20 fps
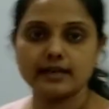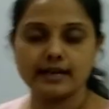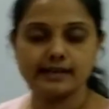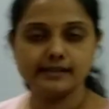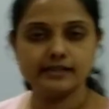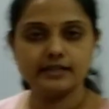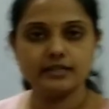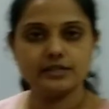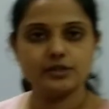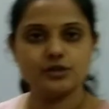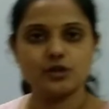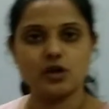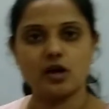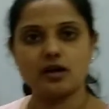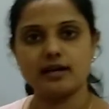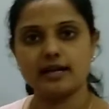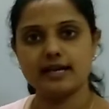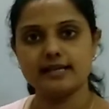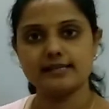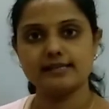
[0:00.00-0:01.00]
write it in
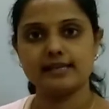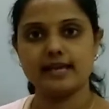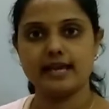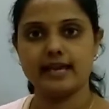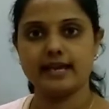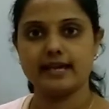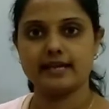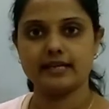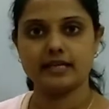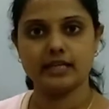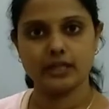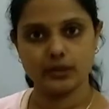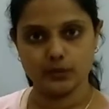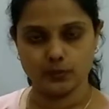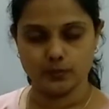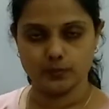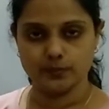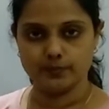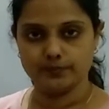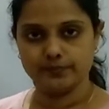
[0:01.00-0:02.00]
short as
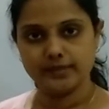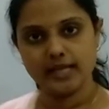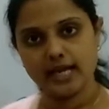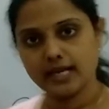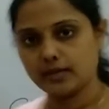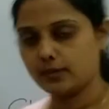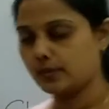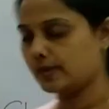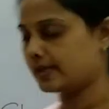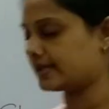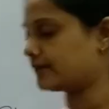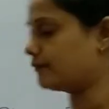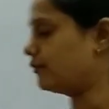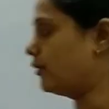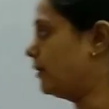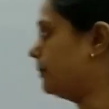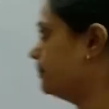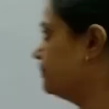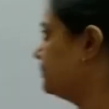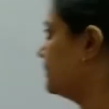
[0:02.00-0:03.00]
AQ, aqueous
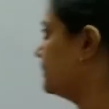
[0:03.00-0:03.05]
form.